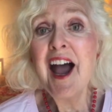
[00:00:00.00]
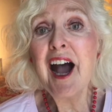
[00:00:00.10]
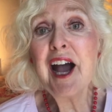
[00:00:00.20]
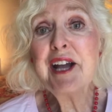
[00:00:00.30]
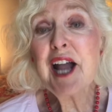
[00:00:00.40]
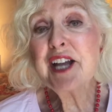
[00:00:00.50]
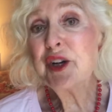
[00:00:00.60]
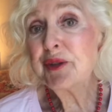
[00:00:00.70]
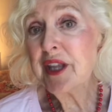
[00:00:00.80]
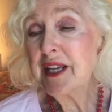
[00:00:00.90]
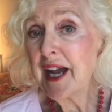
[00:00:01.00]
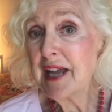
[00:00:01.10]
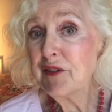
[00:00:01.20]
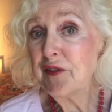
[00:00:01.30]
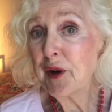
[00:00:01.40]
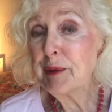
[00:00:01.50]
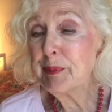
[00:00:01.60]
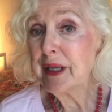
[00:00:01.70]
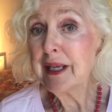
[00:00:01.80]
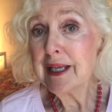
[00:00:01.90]
I, I don't think I have a very
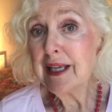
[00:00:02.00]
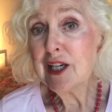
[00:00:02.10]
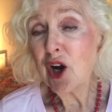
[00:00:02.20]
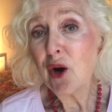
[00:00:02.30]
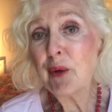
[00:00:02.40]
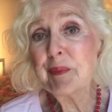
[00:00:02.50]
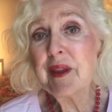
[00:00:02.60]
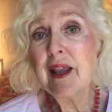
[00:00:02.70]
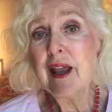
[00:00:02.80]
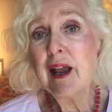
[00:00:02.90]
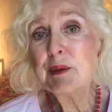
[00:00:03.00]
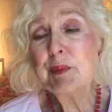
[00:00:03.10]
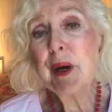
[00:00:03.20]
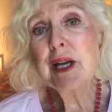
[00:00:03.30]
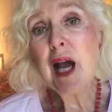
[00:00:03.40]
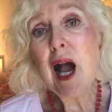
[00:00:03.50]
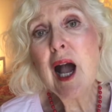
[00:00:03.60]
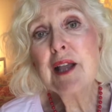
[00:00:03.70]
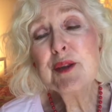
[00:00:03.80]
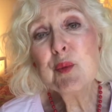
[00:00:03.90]
big ego, but
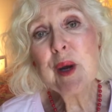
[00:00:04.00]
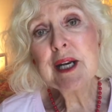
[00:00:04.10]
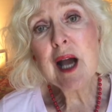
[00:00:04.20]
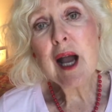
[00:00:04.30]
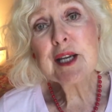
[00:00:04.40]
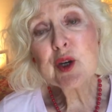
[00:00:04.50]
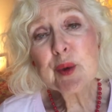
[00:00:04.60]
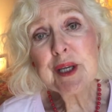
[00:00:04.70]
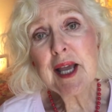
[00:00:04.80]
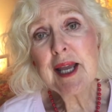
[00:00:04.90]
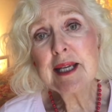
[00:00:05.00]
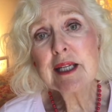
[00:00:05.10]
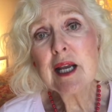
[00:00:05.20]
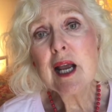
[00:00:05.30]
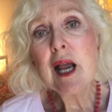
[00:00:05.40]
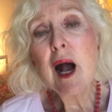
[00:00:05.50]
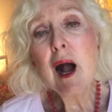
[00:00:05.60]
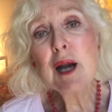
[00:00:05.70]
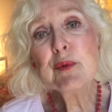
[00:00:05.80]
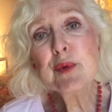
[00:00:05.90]
when I create, I
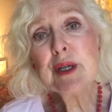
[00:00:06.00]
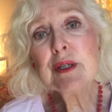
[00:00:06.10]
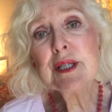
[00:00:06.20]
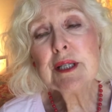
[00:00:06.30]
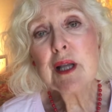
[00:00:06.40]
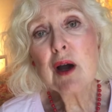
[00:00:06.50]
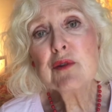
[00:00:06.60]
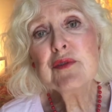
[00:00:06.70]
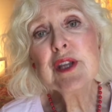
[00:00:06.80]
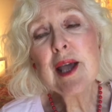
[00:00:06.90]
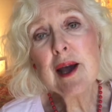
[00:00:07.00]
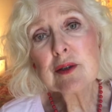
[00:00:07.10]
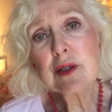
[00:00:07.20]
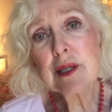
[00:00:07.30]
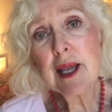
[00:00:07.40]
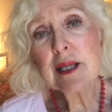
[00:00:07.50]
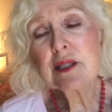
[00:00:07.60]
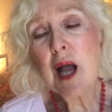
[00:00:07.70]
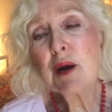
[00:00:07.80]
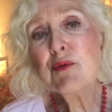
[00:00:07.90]
really love the accolades. I
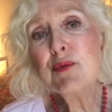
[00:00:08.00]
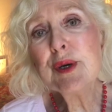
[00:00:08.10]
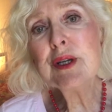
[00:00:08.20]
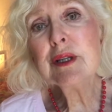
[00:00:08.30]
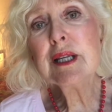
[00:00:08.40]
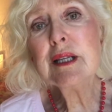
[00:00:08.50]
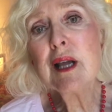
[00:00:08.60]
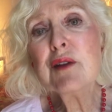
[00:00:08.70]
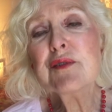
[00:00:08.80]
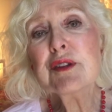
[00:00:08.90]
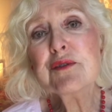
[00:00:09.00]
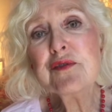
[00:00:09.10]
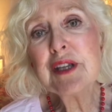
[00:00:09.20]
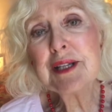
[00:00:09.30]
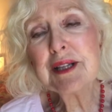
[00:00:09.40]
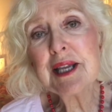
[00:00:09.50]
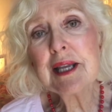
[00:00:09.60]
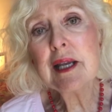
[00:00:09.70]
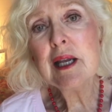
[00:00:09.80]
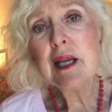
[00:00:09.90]
really love the feeling
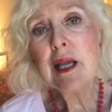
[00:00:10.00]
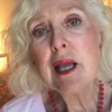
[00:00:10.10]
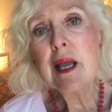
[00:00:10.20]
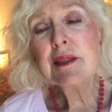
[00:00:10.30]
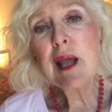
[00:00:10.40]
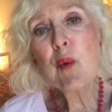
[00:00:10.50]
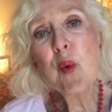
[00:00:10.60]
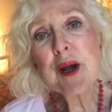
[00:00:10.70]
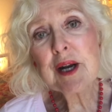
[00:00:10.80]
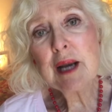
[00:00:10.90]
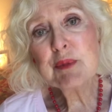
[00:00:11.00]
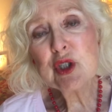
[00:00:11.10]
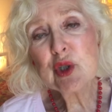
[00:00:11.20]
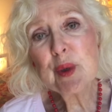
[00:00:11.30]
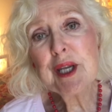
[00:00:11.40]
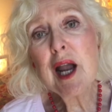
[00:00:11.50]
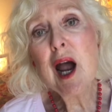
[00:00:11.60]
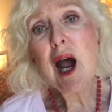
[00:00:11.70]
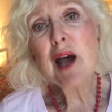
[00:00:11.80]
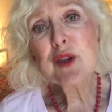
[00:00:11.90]
that what I'm doing,
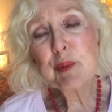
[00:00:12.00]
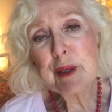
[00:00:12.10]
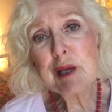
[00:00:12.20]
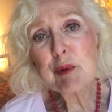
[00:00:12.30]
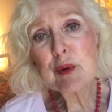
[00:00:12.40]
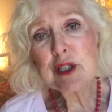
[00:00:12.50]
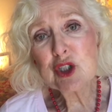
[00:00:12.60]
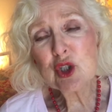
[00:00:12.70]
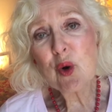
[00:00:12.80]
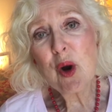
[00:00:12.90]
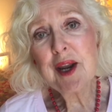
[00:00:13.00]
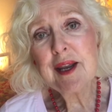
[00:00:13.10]
other people enjoy